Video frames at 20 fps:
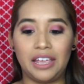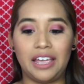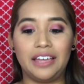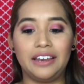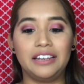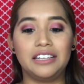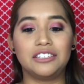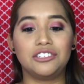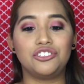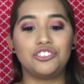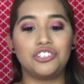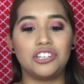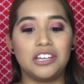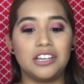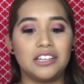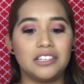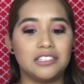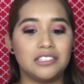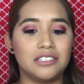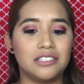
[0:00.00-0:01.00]
And it's
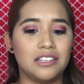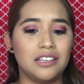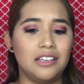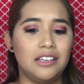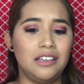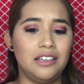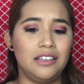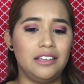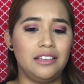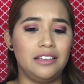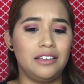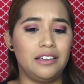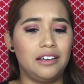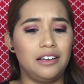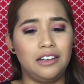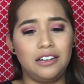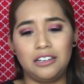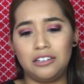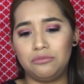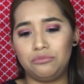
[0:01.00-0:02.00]
just
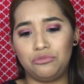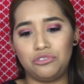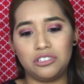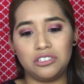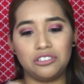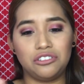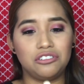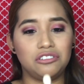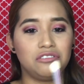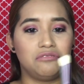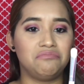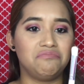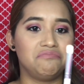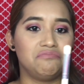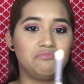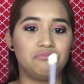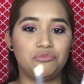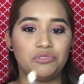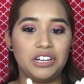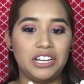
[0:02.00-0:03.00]
your
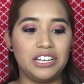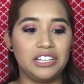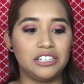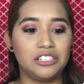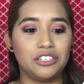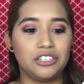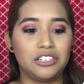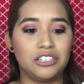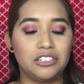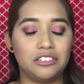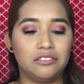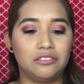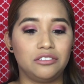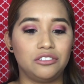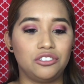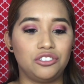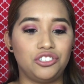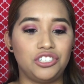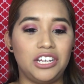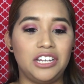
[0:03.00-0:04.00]
regular
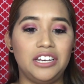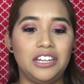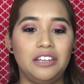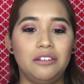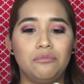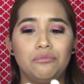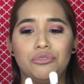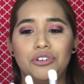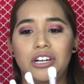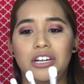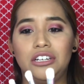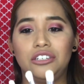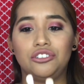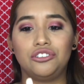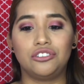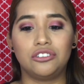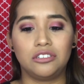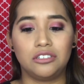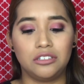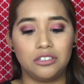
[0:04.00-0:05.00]
shading
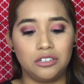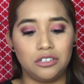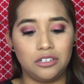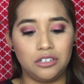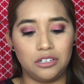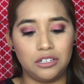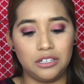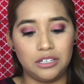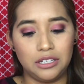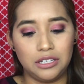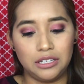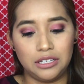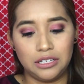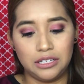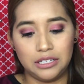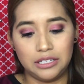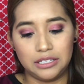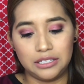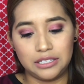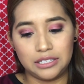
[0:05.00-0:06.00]
brush.
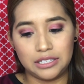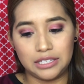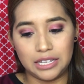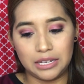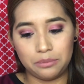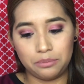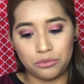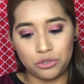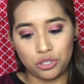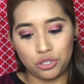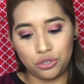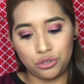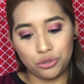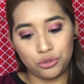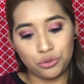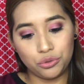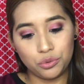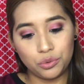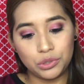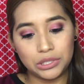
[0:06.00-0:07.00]
Step
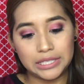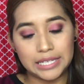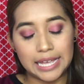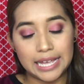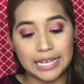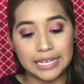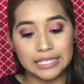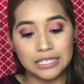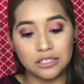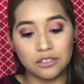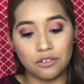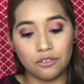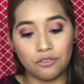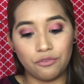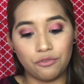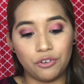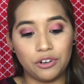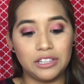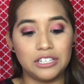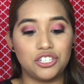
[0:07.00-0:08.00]
2 says
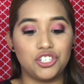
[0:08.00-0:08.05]
for